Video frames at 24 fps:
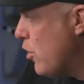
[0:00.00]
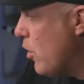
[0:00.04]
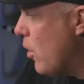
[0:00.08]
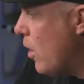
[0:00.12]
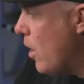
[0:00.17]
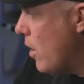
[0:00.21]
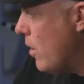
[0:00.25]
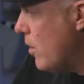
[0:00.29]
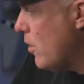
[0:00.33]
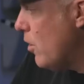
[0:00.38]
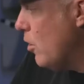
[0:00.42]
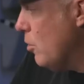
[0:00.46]

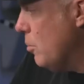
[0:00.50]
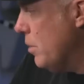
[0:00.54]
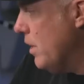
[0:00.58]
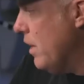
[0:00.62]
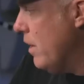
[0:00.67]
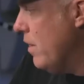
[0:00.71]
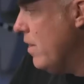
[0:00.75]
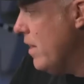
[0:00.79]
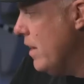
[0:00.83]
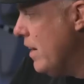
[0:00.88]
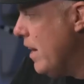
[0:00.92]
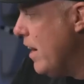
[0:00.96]

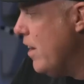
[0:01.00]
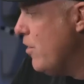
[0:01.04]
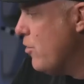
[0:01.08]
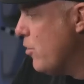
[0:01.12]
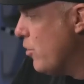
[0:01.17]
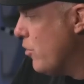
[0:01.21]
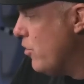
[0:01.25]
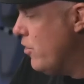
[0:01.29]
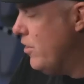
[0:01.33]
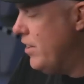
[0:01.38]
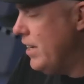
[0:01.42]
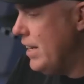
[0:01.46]
arguably the
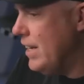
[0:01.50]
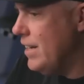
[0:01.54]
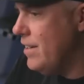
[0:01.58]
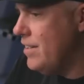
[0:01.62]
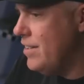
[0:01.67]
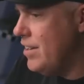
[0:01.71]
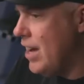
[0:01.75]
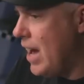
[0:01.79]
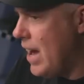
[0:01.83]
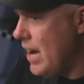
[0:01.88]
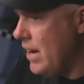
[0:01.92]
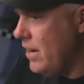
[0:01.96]
nitrous did
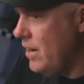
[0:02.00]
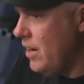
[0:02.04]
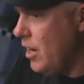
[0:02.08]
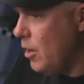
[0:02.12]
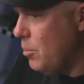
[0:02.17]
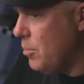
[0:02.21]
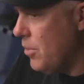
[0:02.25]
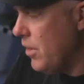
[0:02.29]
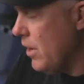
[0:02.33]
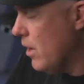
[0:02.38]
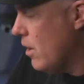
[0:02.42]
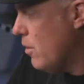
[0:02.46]
tighten
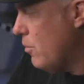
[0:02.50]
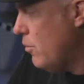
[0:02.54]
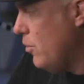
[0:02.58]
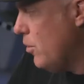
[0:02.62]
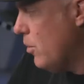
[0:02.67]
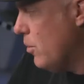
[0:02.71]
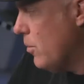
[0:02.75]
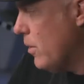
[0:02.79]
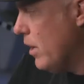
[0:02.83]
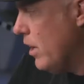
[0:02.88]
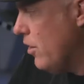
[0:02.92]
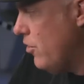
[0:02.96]
up the
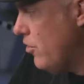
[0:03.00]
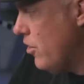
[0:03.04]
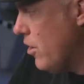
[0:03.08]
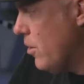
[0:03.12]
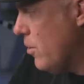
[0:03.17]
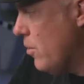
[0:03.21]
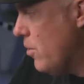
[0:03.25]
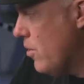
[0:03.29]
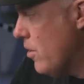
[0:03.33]
air-fuel ratios.